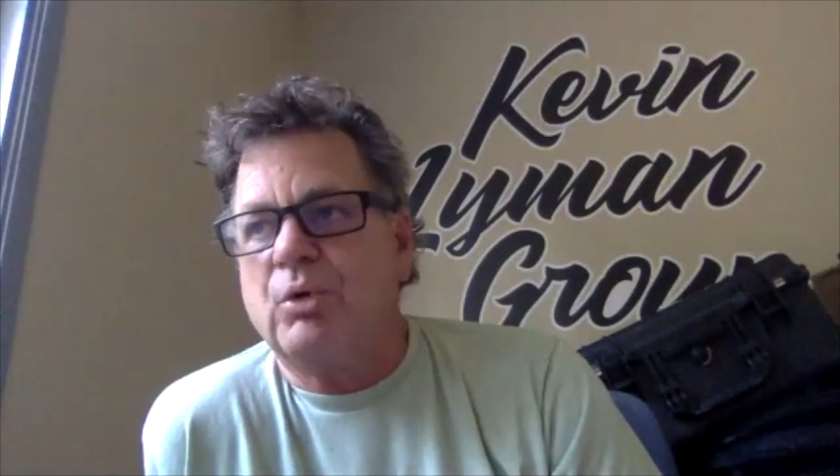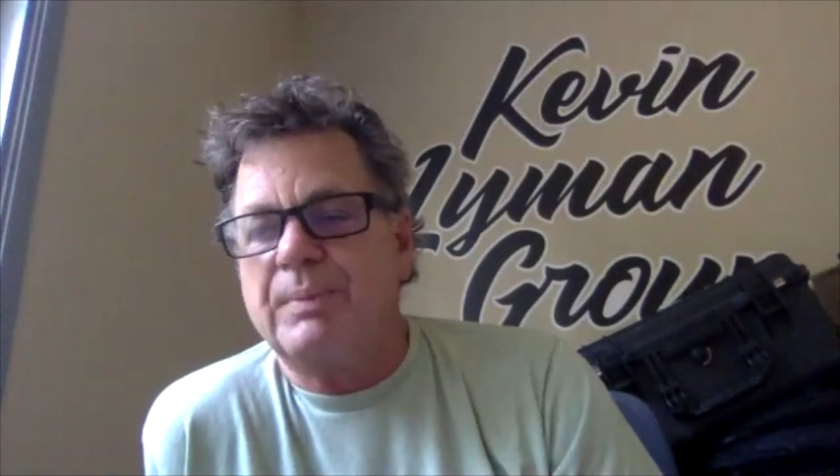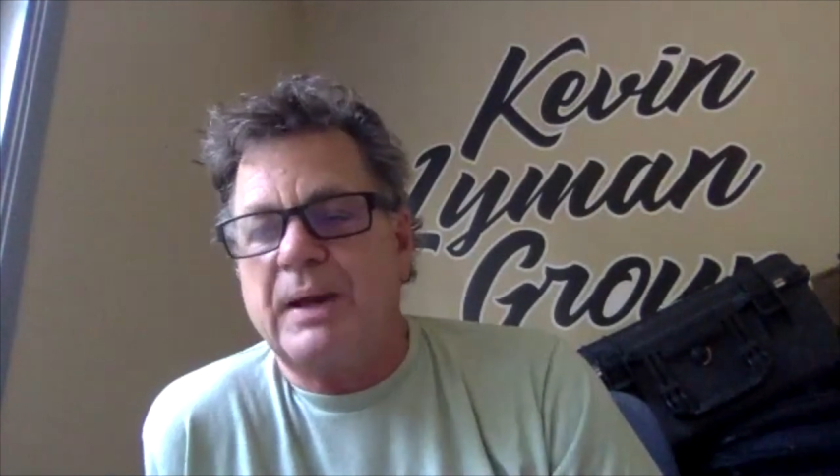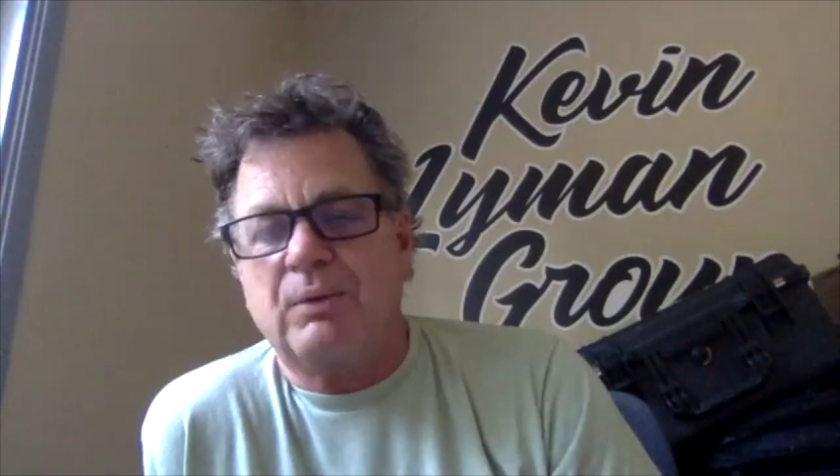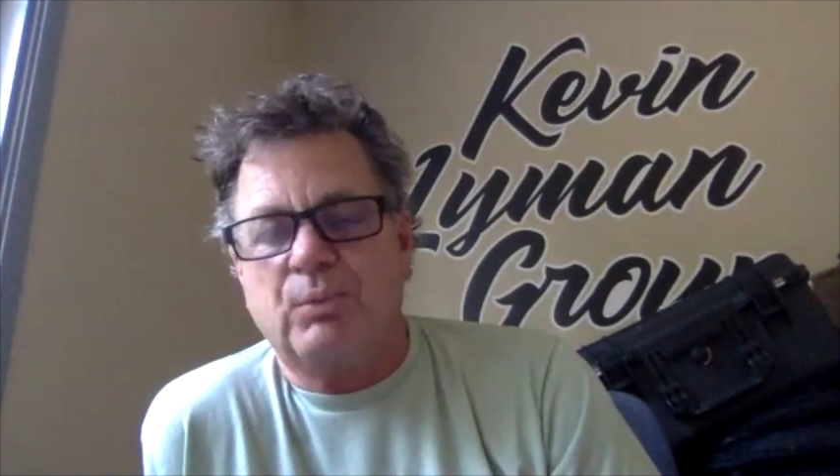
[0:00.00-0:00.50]

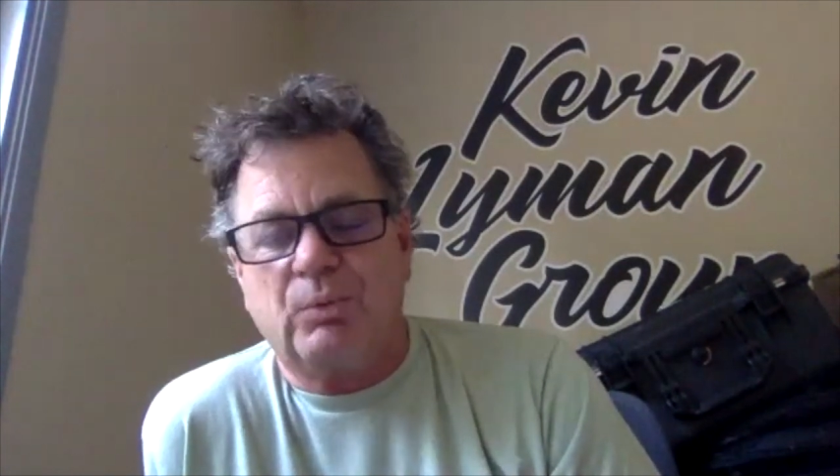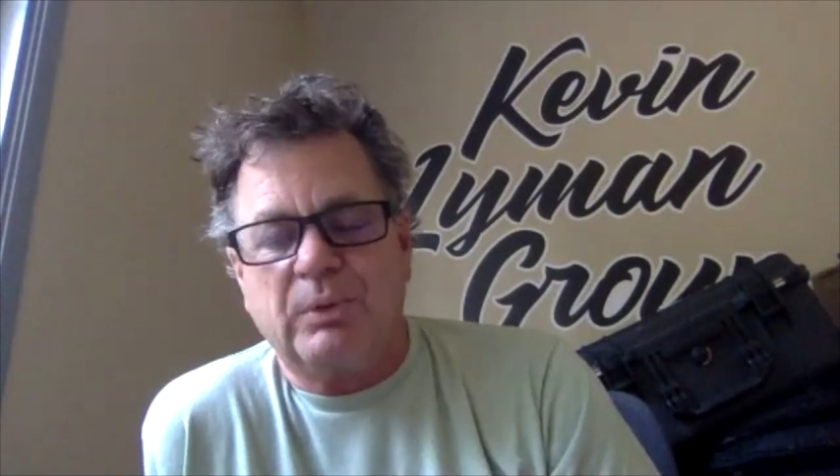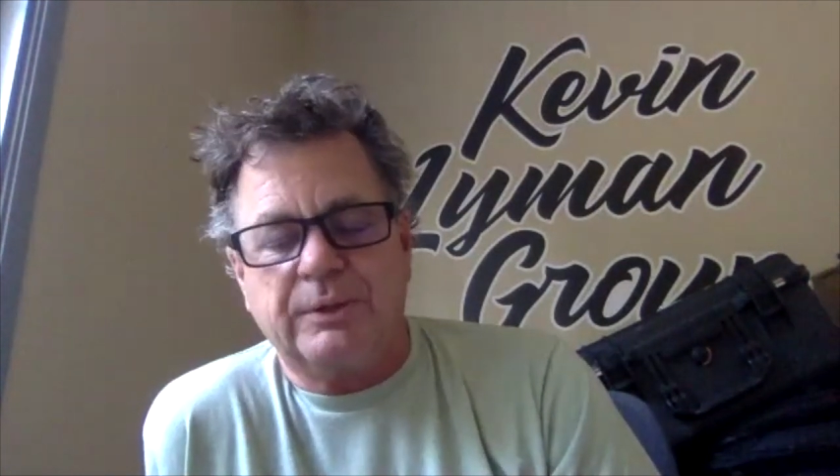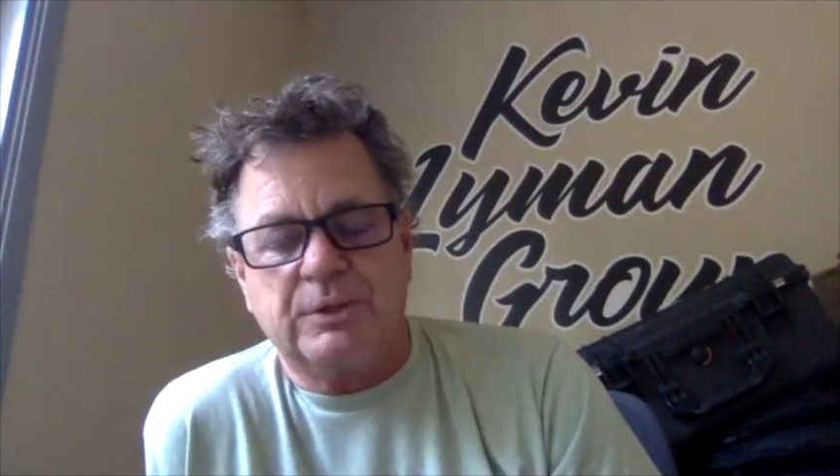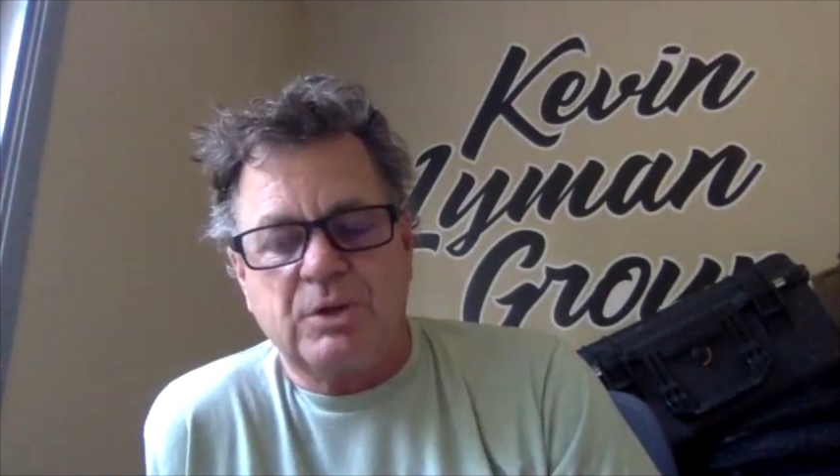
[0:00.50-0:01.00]
about it. We're
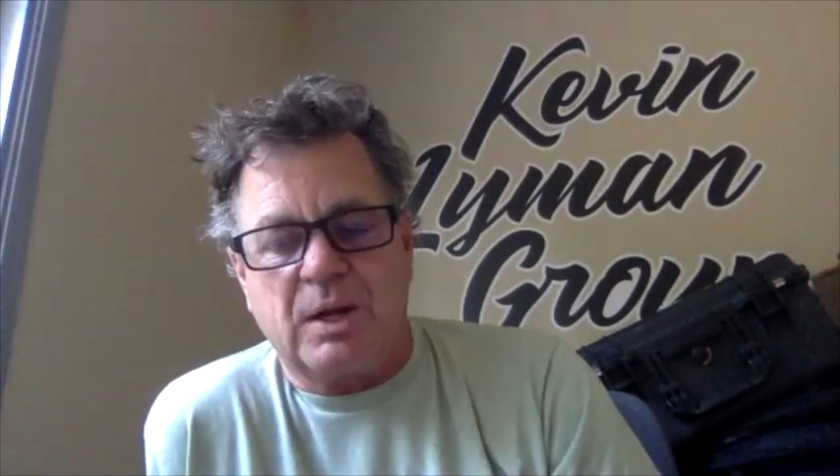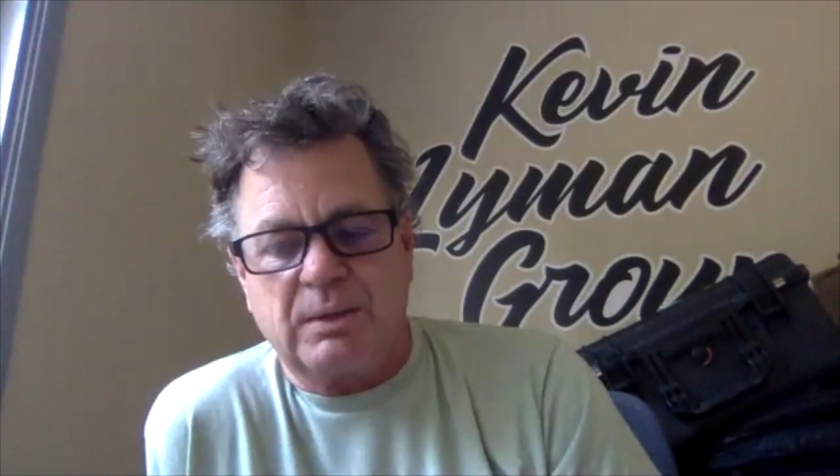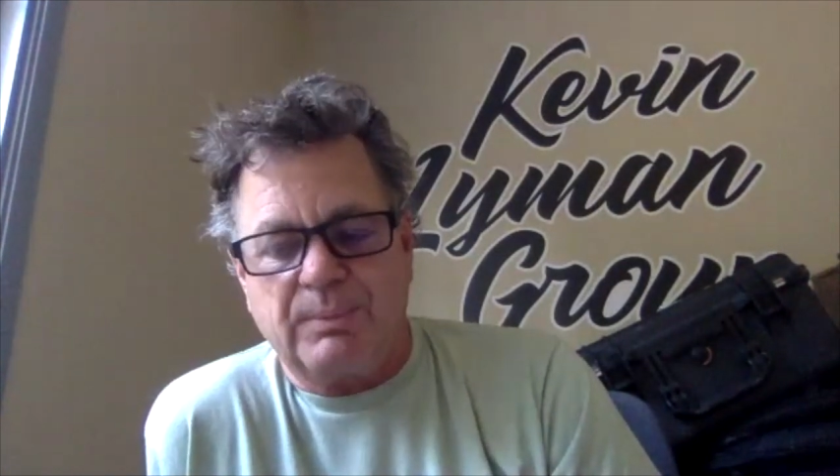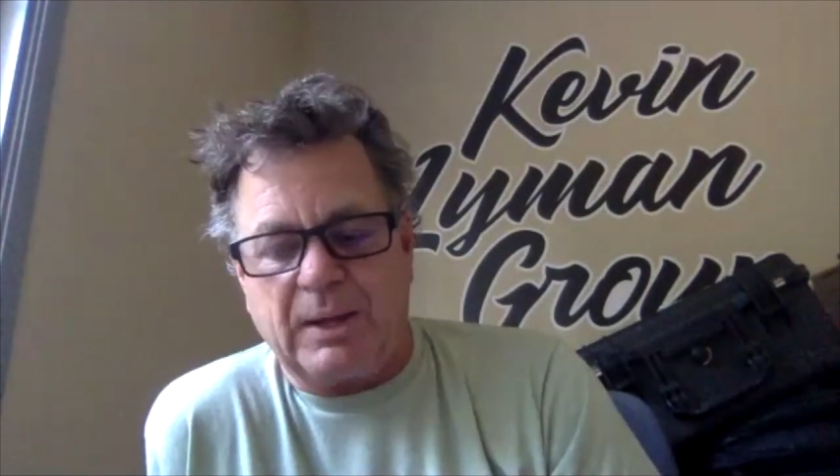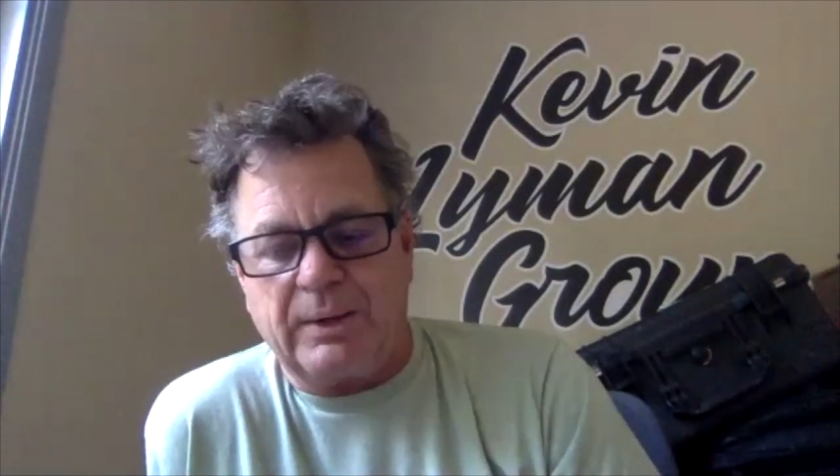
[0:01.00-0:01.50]
willing to talk
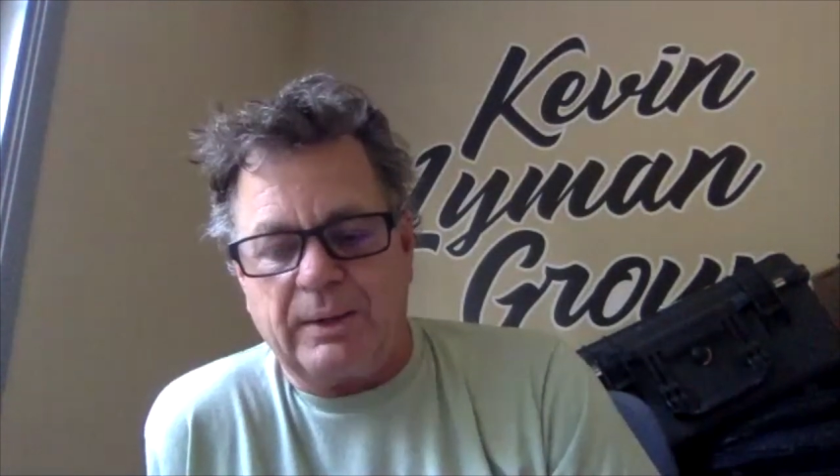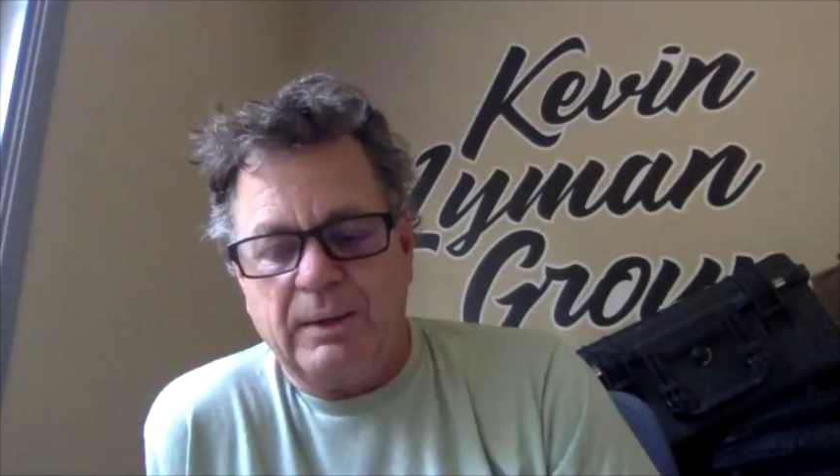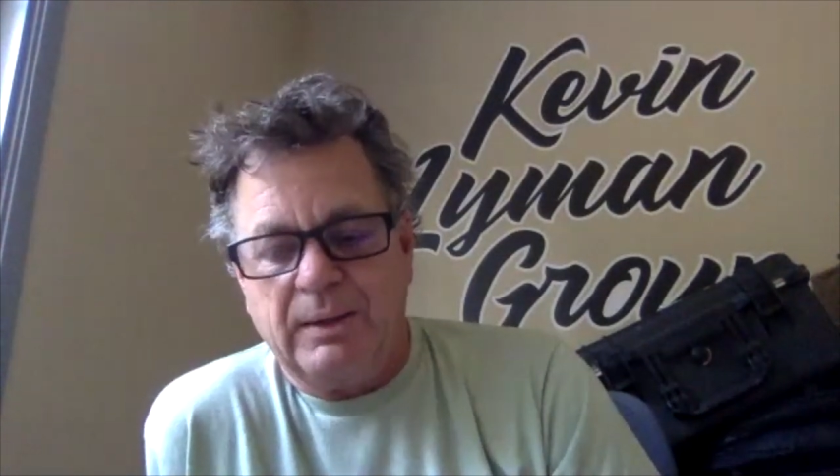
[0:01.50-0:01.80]
about it.